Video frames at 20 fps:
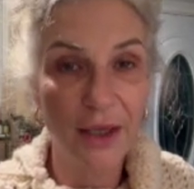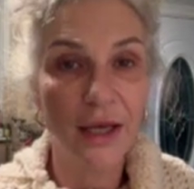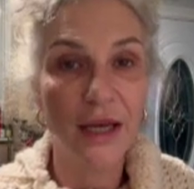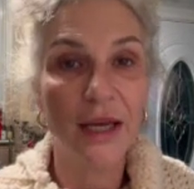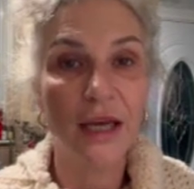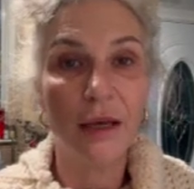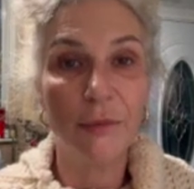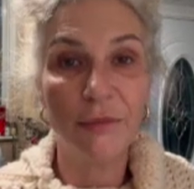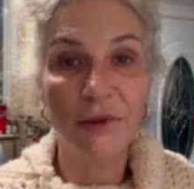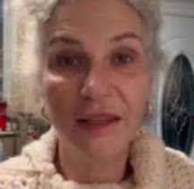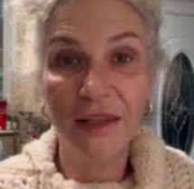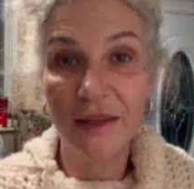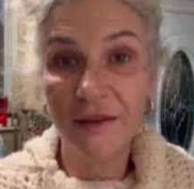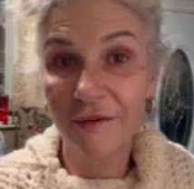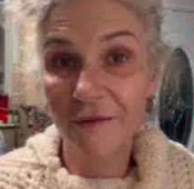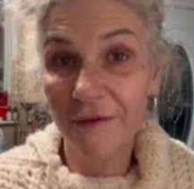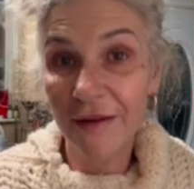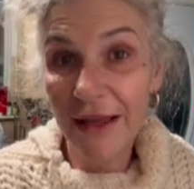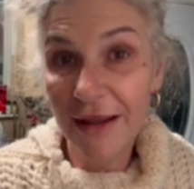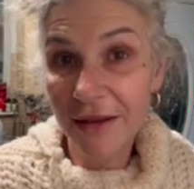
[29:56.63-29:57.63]
Happy
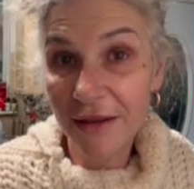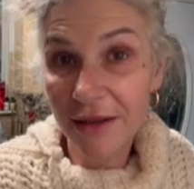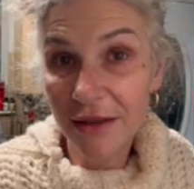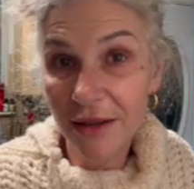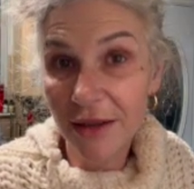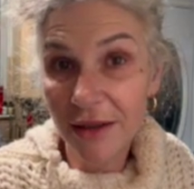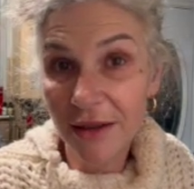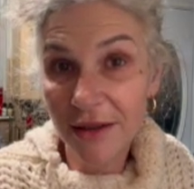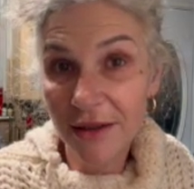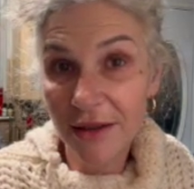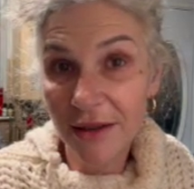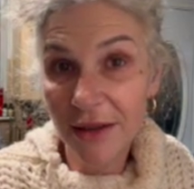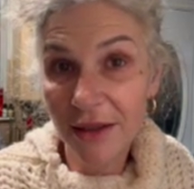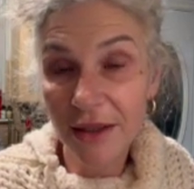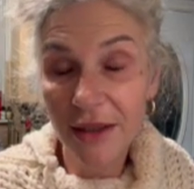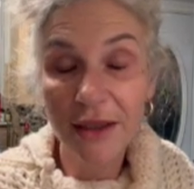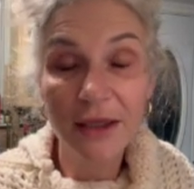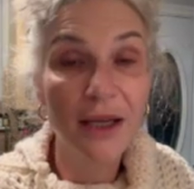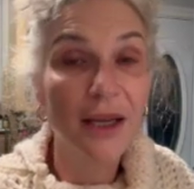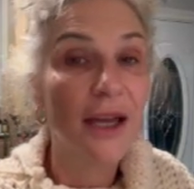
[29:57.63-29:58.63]
Valentine's Day.